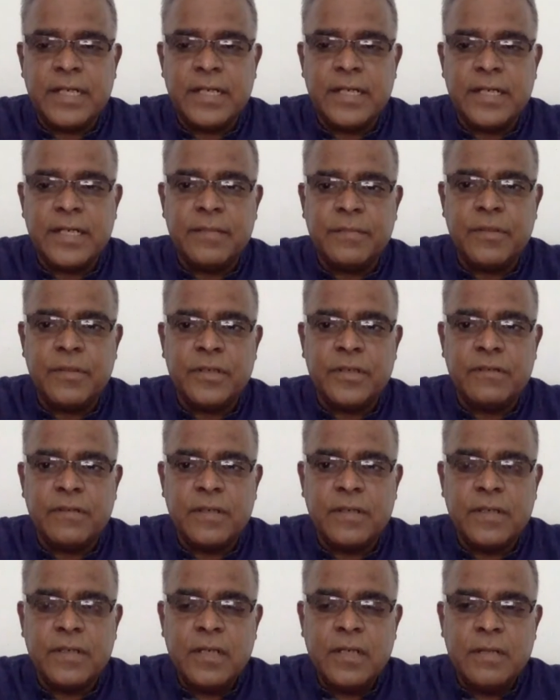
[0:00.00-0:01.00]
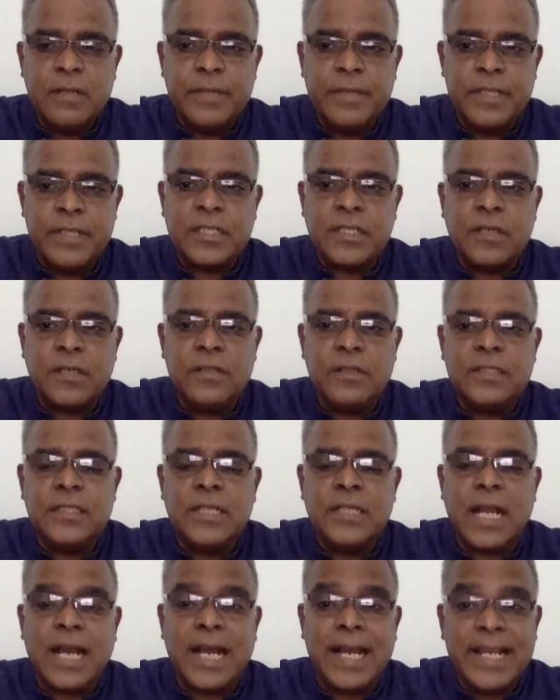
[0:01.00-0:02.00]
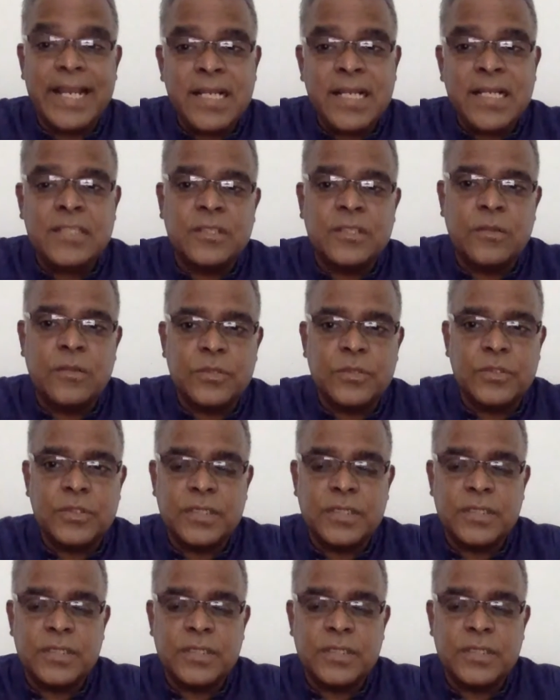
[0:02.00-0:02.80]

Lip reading: about British Council IELTS courses.